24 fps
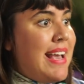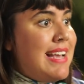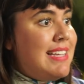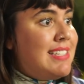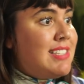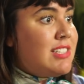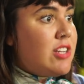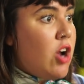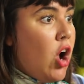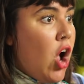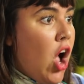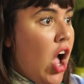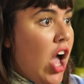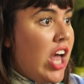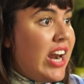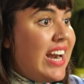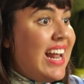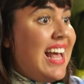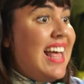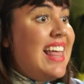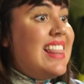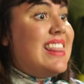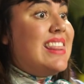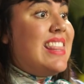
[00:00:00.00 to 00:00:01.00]
based
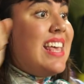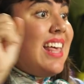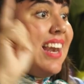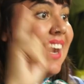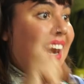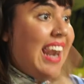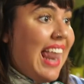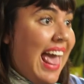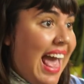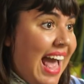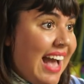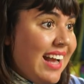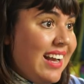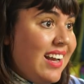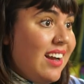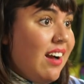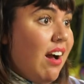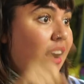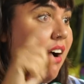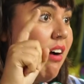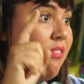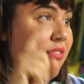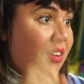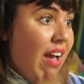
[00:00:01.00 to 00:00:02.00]
on the lack
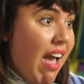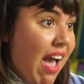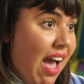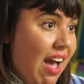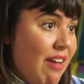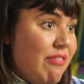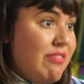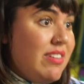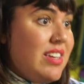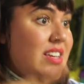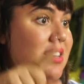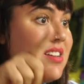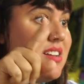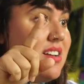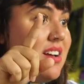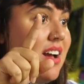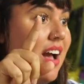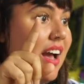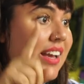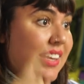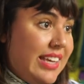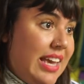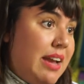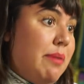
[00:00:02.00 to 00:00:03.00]
of having
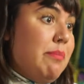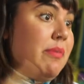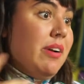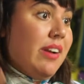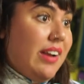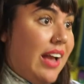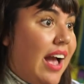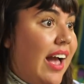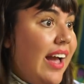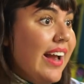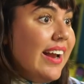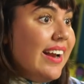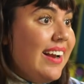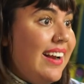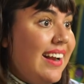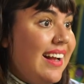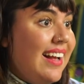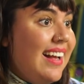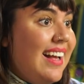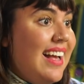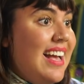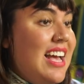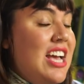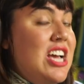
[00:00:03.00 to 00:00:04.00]
a camera guy.
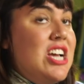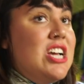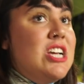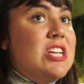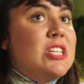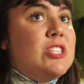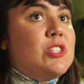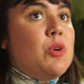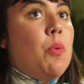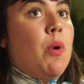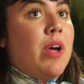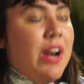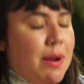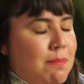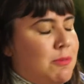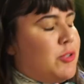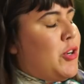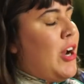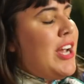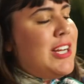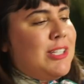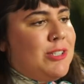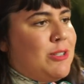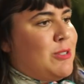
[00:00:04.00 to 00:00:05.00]
Wow. So what I'm
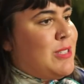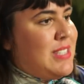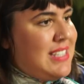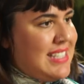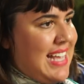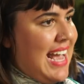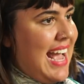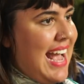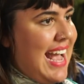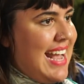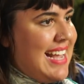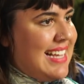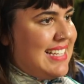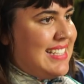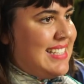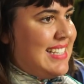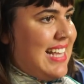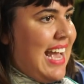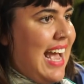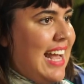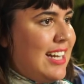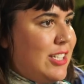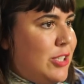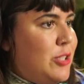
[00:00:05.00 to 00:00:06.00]
trying to say is
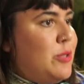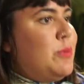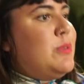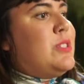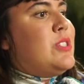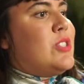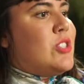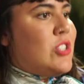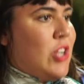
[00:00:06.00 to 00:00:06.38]
yeah. that to